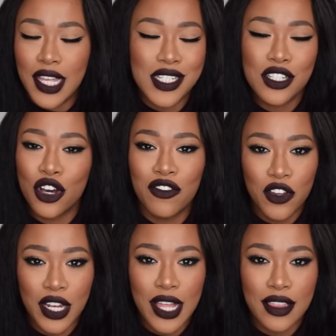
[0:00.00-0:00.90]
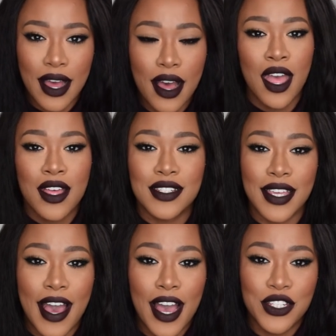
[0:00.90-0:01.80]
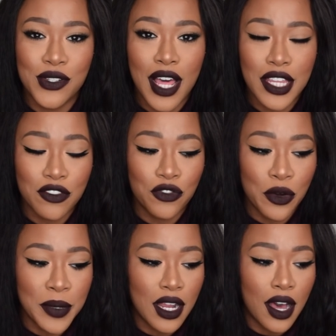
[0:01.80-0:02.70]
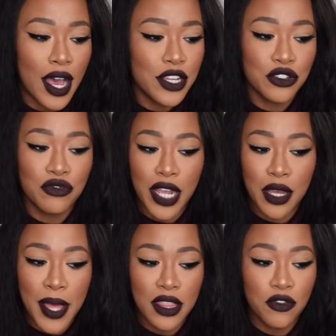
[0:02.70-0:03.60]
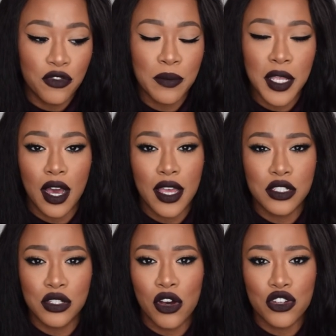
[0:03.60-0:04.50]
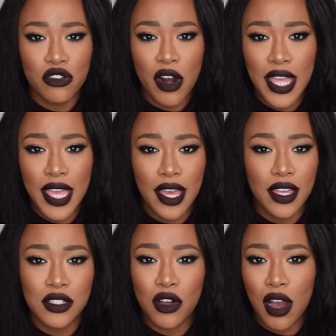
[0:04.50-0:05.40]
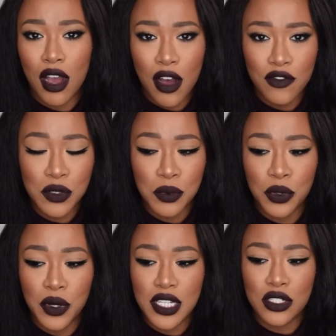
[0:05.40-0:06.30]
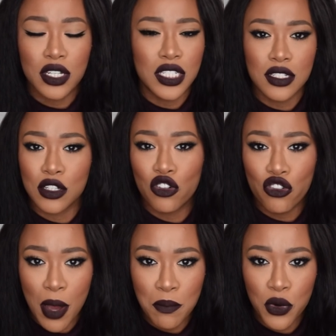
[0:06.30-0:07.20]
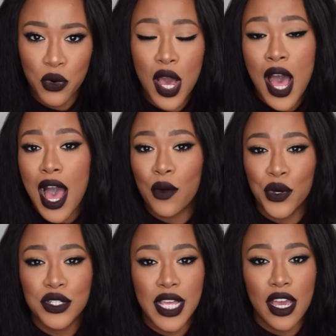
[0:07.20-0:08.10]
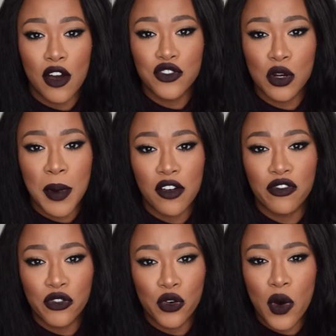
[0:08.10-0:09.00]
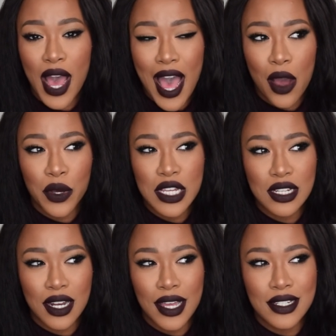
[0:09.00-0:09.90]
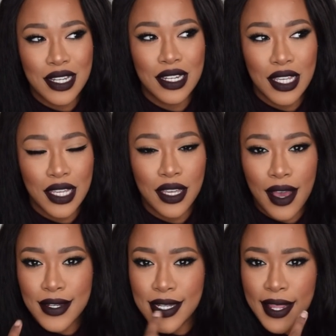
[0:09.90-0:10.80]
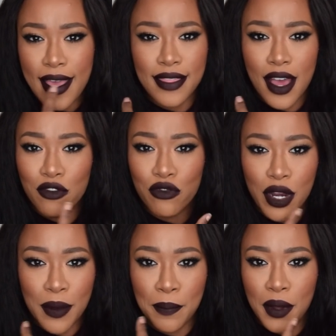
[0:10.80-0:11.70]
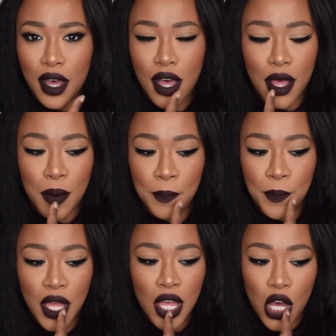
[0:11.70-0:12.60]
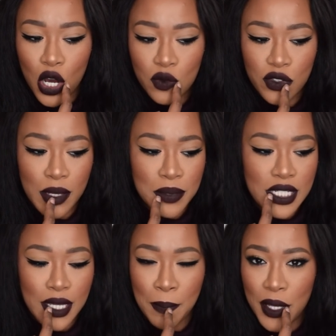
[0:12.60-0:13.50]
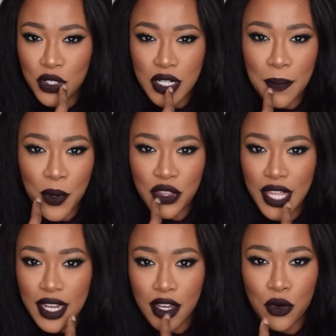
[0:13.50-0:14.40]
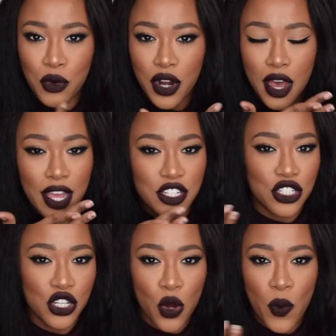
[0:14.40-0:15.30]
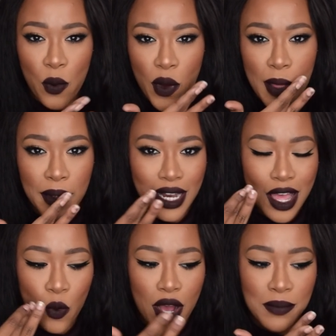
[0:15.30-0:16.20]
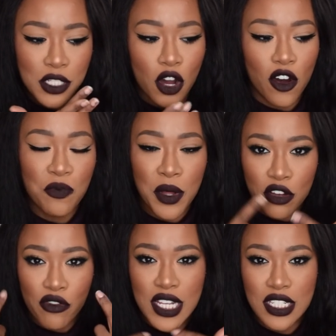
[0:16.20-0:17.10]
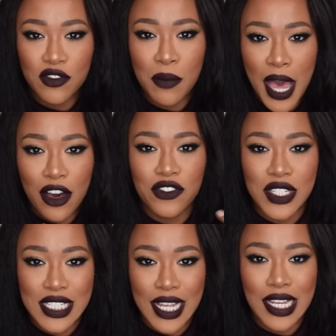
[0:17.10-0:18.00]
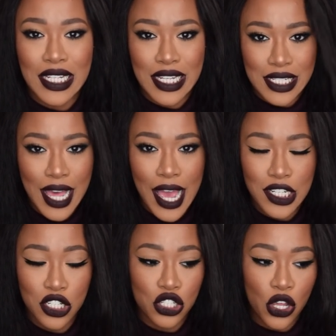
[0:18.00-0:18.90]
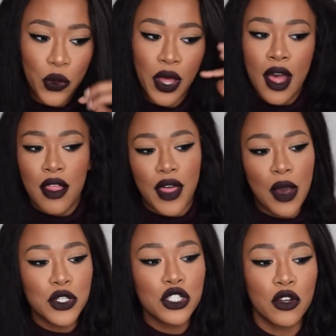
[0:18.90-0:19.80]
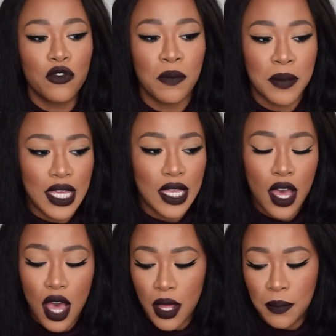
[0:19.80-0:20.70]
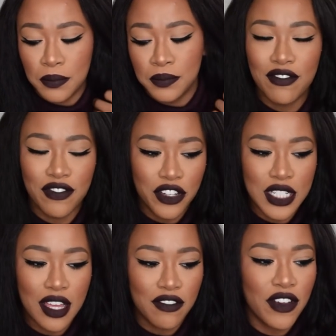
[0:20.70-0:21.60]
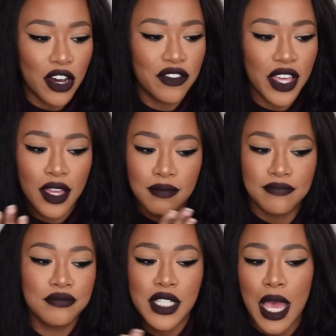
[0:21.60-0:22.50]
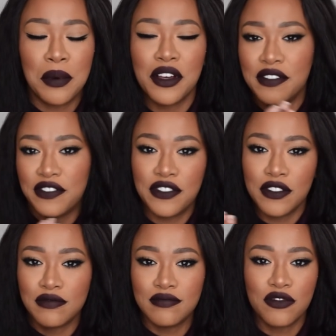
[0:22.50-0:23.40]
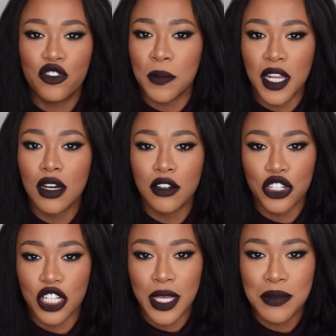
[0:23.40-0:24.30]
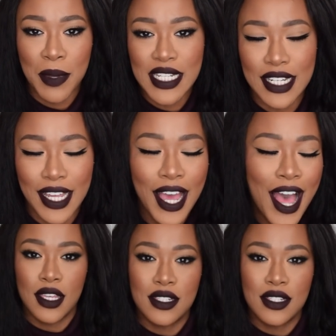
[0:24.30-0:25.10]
It did not feel like that. So yeah, I do like the formula. I do recommend the formula. It's not drying, it's not uncomfortable, it doesn't crumble. I will say, after about 4 hours and I did get that rim of lipstick build up on the inner corner. I just took a wet wipe and like wiped it off, but the rest of the mouth stayed intact. So that was good for me. Feels like a velvet type of formula on your lips, basically.